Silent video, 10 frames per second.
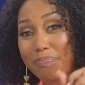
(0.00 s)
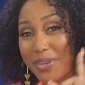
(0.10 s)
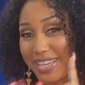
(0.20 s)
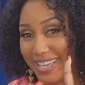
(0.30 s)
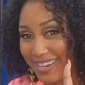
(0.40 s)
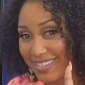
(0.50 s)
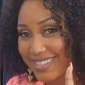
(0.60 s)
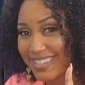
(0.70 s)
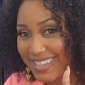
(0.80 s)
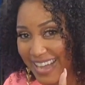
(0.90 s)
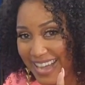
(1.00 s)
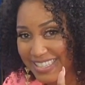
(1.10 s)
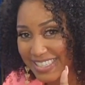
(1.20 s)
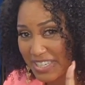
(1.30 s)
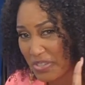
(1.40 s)
But here's the
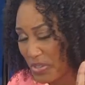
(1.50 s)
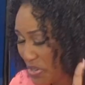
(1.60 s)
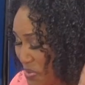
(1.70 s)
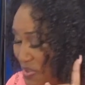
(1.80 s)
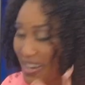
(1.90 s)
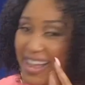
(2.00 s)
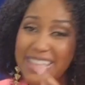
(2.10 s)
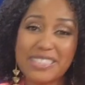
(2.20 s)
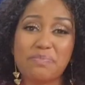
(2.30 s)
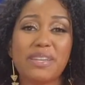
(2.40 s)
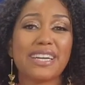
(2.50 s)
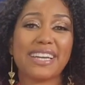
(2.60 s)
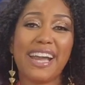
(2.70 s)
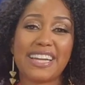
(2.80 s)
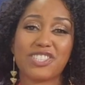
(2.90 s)
catch, and you knew there had to be a
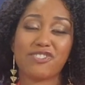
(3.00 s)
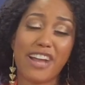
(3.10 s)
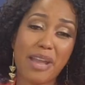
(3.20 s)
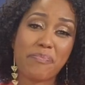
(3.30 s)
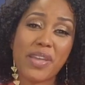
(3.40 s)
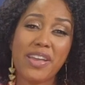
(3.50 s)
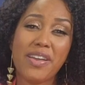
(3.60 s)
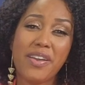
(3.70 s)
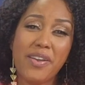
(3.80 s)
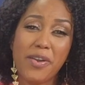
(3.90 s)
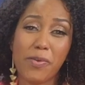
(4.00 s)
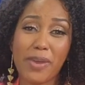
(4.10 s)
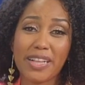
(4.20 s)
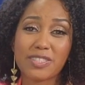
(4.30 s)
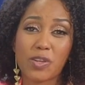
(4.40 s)
catch, right?
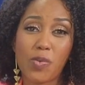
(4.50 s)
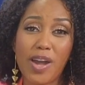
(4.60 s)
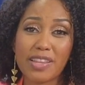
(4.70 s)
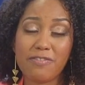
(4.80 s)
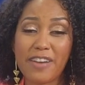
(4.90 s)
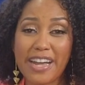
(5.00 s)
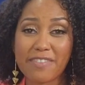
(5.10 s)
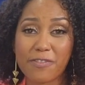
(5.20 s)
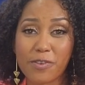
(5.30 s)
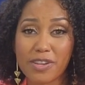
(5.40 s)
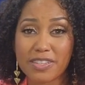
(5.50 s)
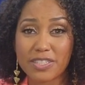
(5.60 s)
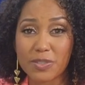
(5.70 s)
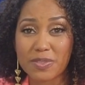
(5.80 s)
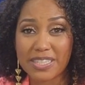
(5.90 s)
Well, to qualify for the
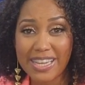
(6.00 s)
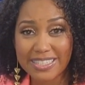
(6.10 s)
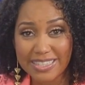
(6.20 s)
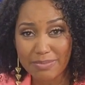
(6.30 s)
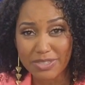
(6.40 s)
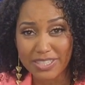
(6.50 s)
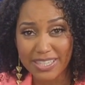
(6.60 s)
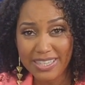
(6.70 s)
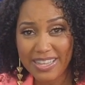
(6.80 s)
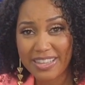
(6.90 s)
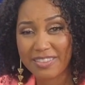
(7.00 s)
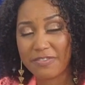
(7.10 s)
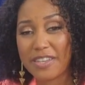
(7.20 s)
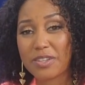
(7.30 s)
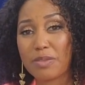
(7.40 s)
duty exemption, the
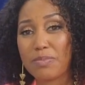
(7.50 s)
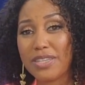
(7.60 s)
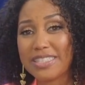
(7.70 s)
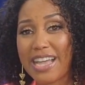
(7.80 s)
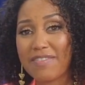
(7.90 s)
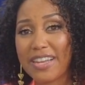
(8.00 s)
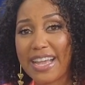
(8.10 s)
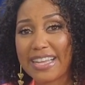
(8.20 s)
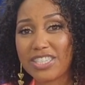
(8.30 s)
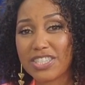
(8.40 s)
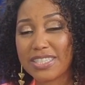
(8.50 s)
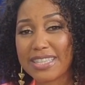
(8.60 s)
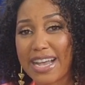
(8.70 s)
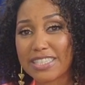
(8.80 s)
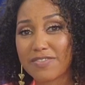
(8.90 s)
vehicle must have an engine
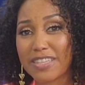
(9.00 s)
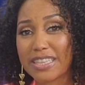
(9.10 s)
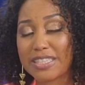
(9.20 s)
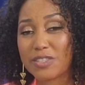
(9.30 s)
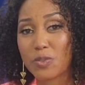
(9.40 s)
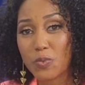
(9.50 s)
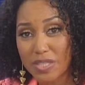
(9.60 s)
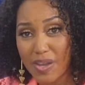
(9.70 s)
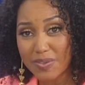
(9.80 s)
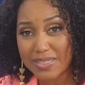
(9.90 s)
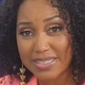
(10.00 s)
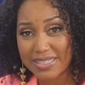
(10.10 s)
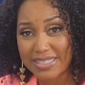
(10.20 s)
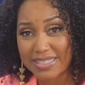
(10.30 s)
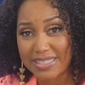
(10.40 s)
size of at least 2,000
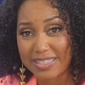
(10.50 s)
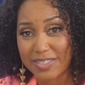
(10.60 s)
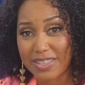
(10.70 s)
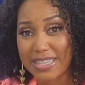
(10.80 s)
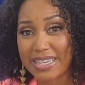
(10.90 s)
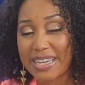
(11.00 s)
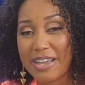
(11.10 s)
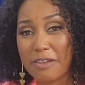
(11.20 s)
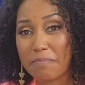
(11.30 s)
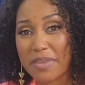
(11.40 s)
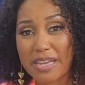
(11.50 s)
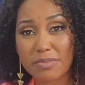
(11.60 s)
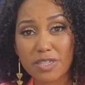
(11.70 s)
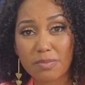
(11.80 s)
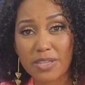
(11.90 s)
cc, so think
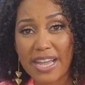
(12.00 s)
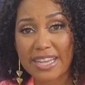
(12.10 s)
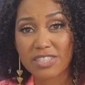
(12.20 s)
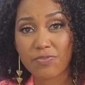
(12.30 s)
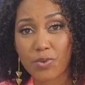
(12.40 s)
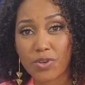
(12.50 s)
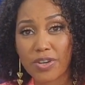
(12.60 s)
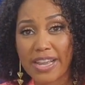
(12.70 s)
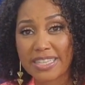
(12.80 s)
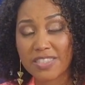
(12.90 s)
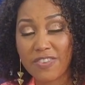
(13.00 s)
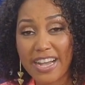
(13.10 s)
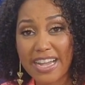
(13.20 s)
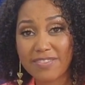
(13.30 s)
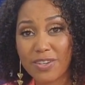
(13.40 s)
BMW X4 or
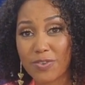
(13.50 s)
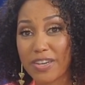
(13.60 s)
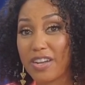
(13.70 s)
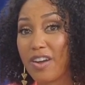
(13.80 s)
X5 or an